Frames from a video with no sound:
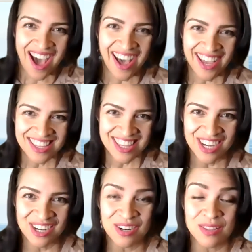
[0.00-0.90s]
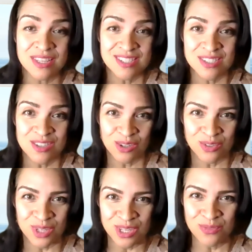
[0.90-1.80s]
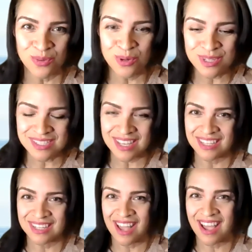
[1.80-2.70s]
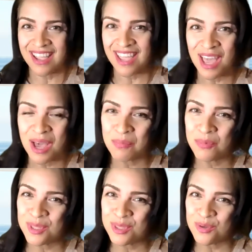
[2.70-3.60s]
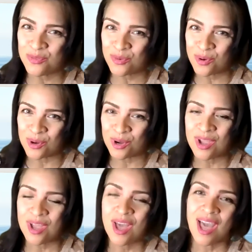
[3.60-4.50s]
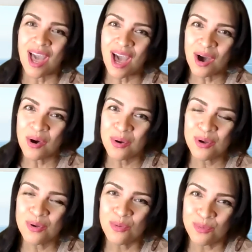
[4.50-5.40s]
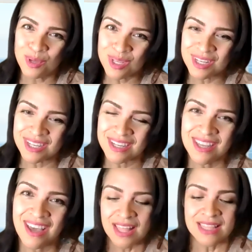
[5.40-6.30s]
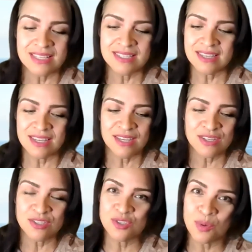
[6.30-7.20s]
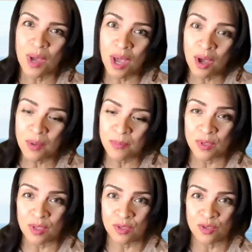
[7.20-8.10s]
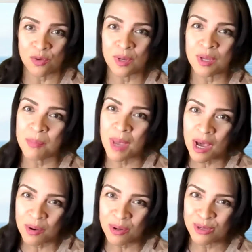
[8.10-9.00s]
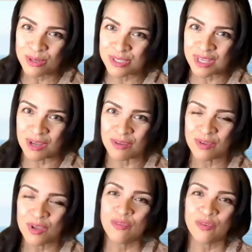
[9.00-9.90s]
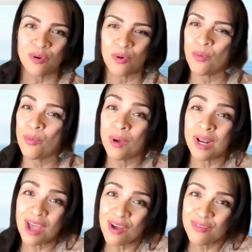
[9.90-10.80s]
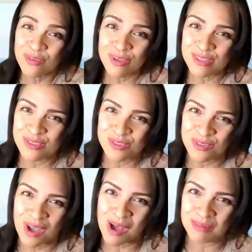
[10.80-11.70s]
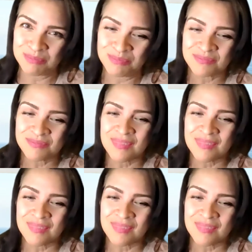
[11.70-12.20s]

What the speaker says: Hi there, this is Dr. Eve and I am with you for our reading. This is to help you empower yourself for whatever is to come.